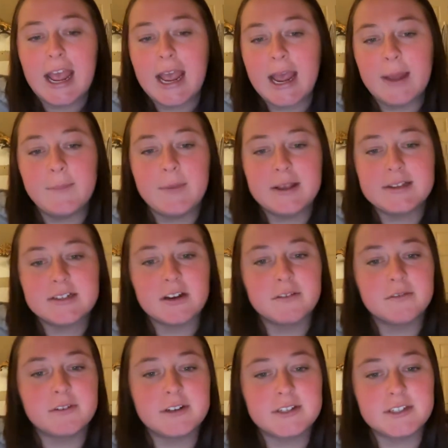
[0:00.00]
and based on
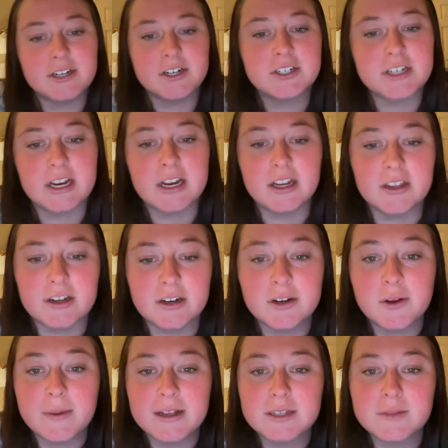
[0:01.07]
research and
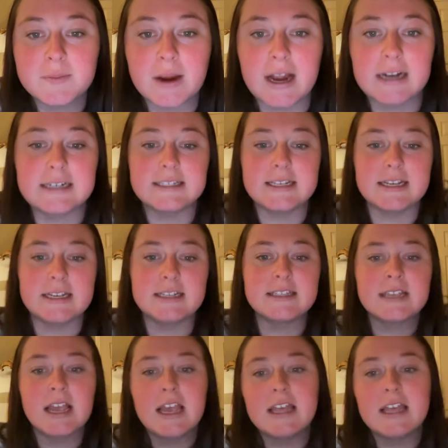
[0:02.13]
clinical best practices,